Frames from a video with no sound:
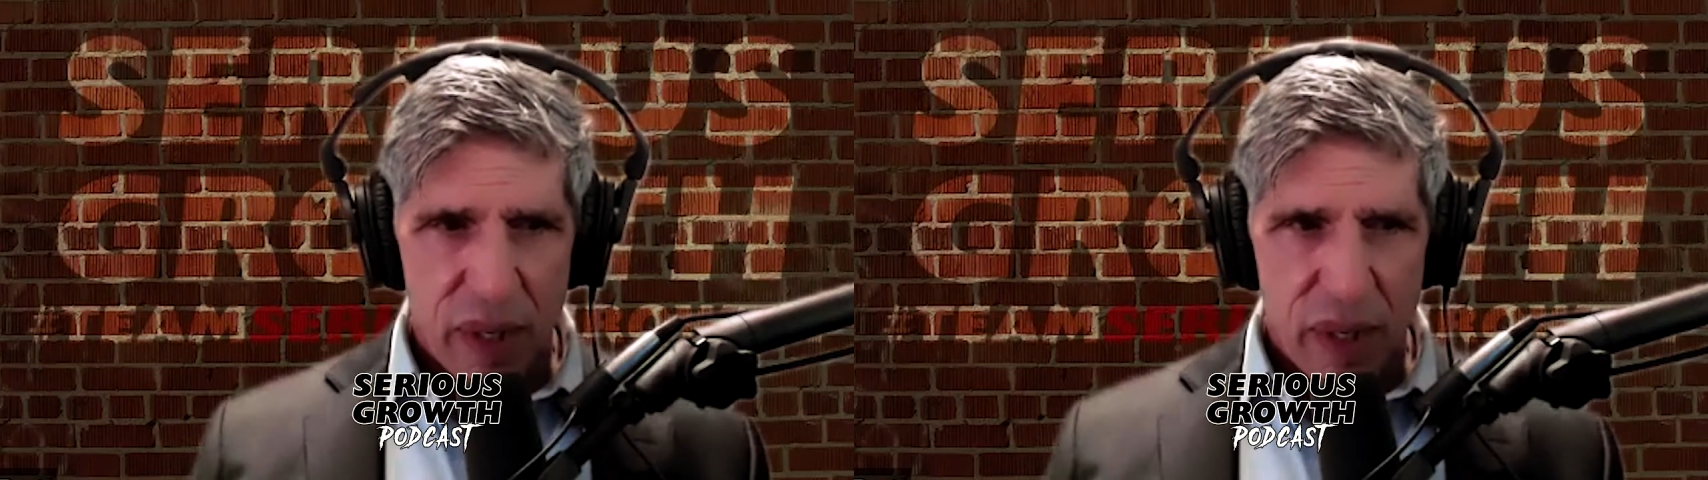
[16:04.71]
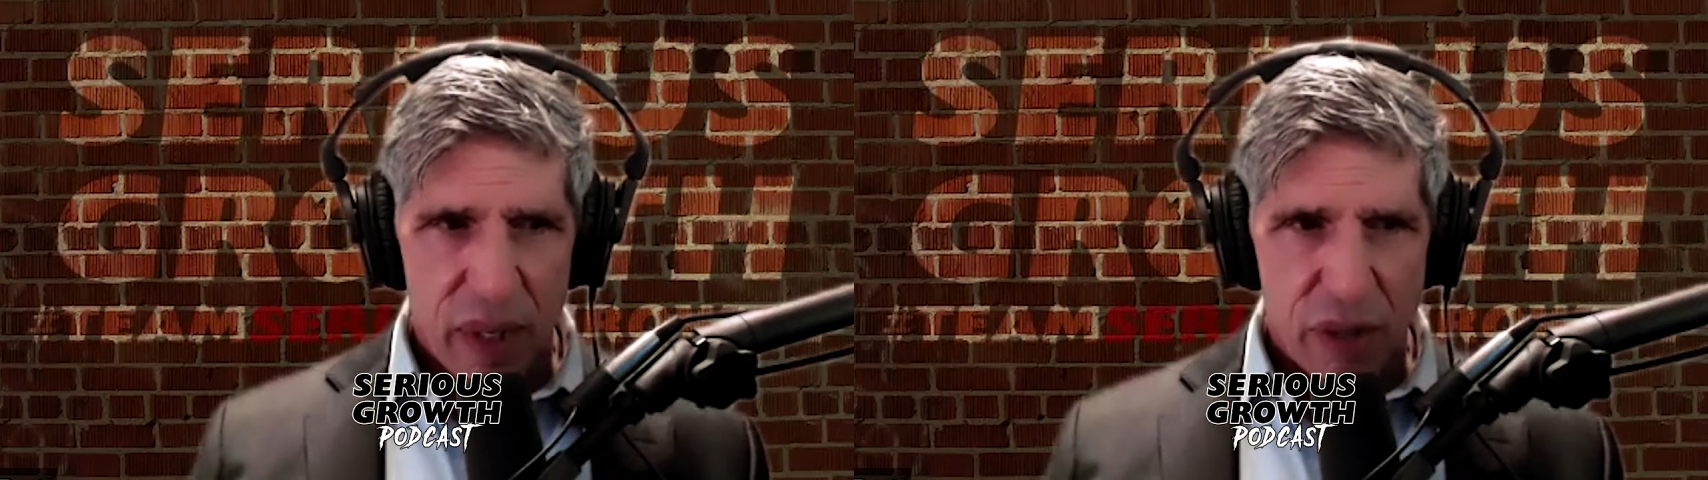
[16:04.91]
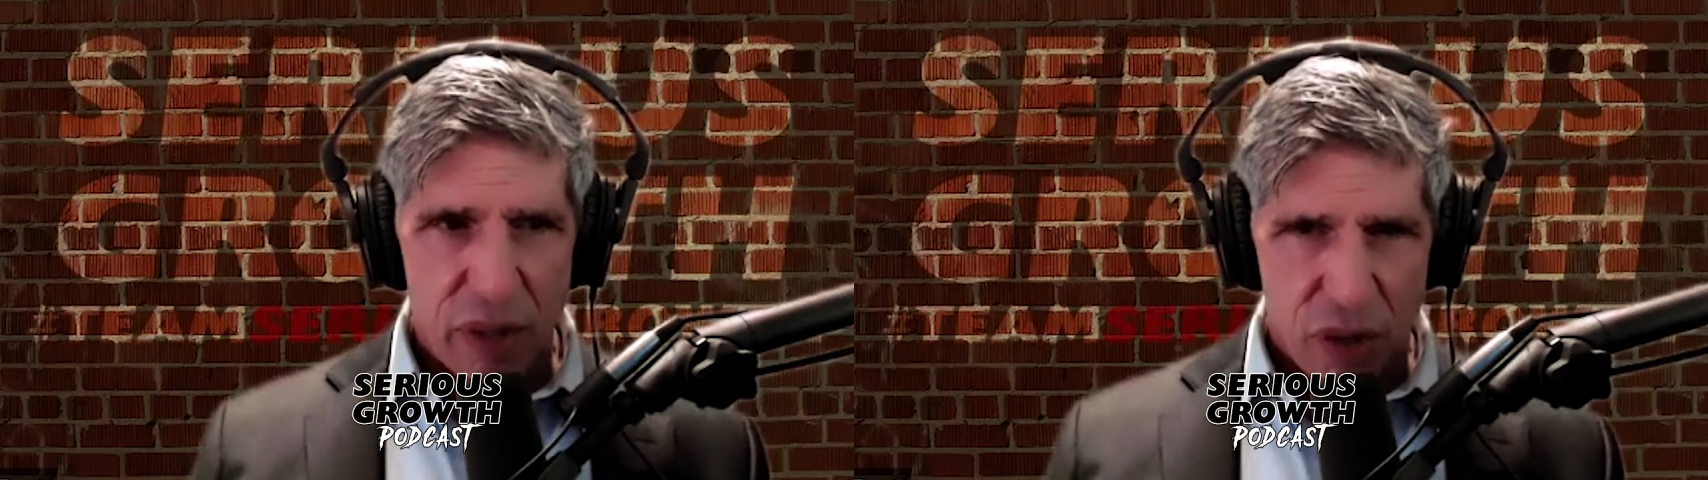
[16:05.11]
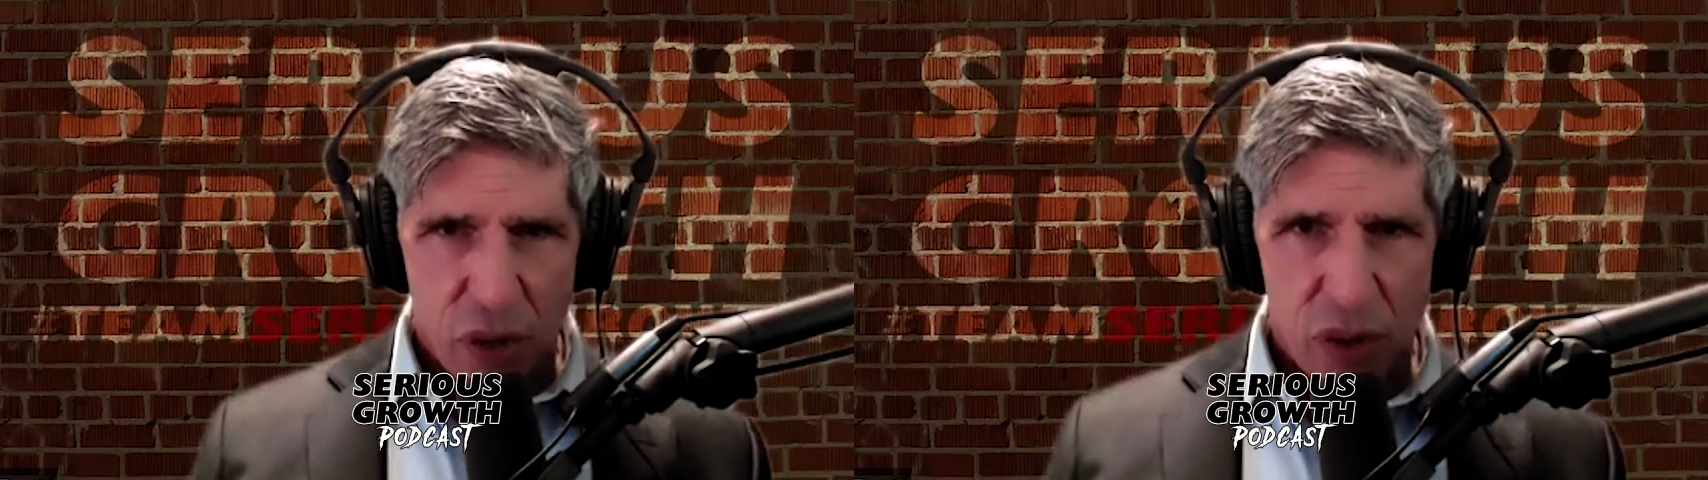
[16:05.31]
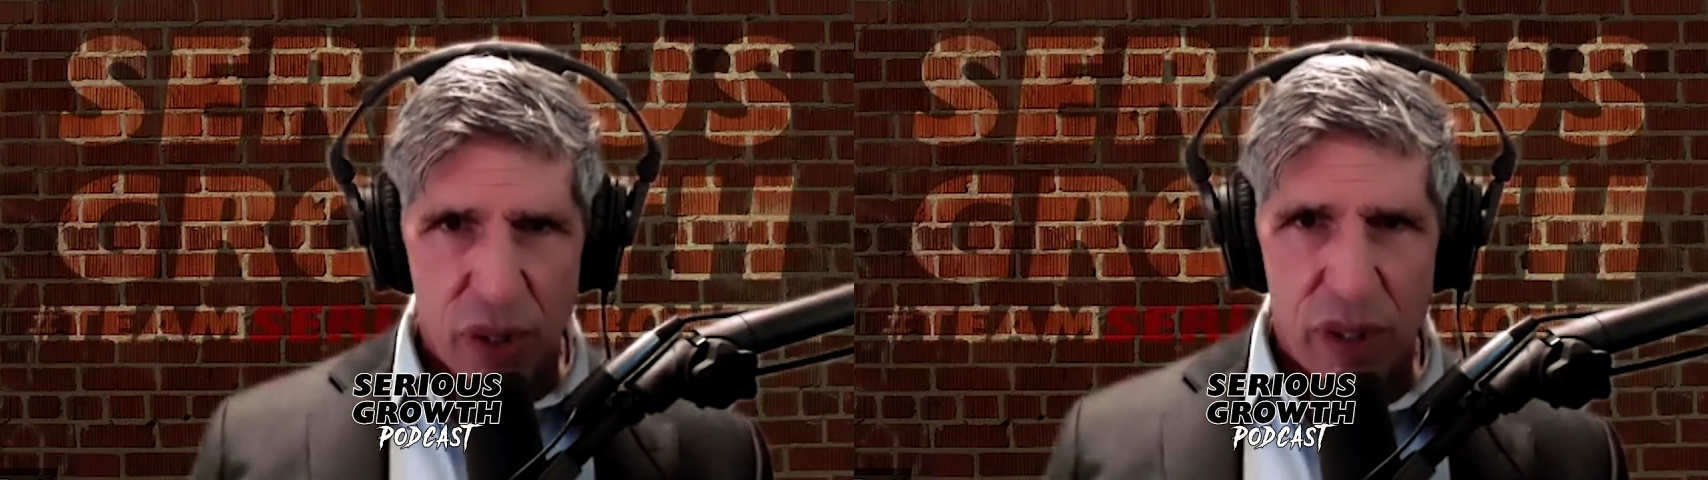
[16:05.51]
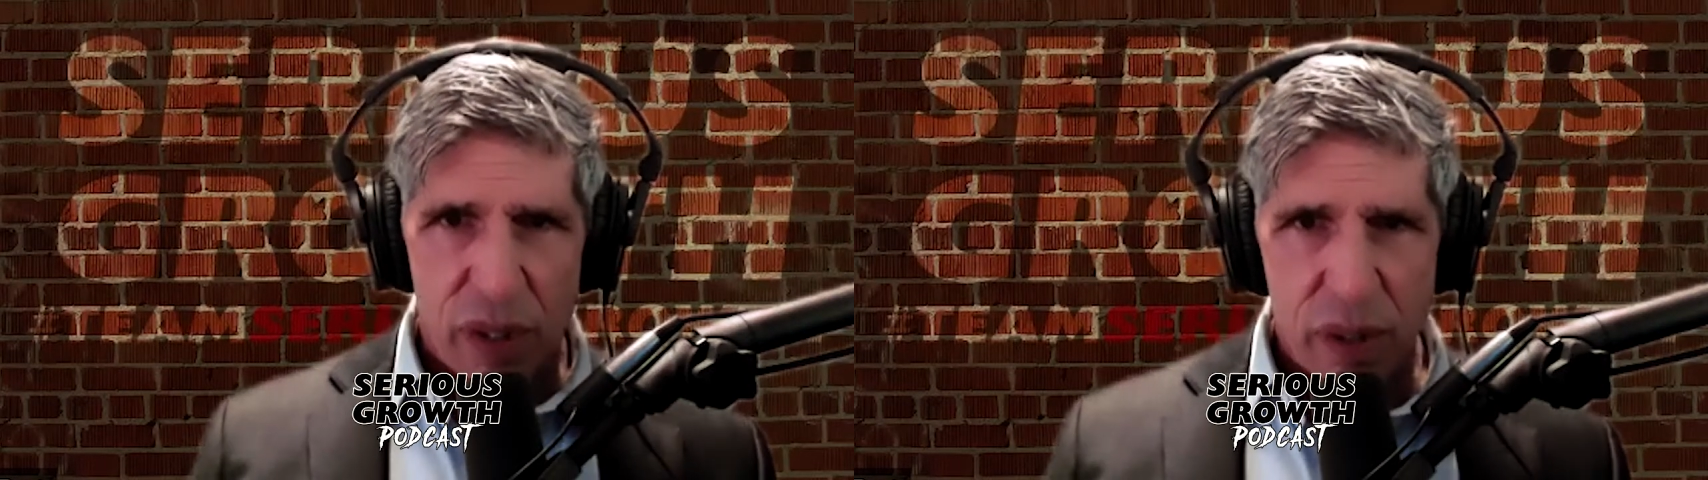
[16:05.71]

in your current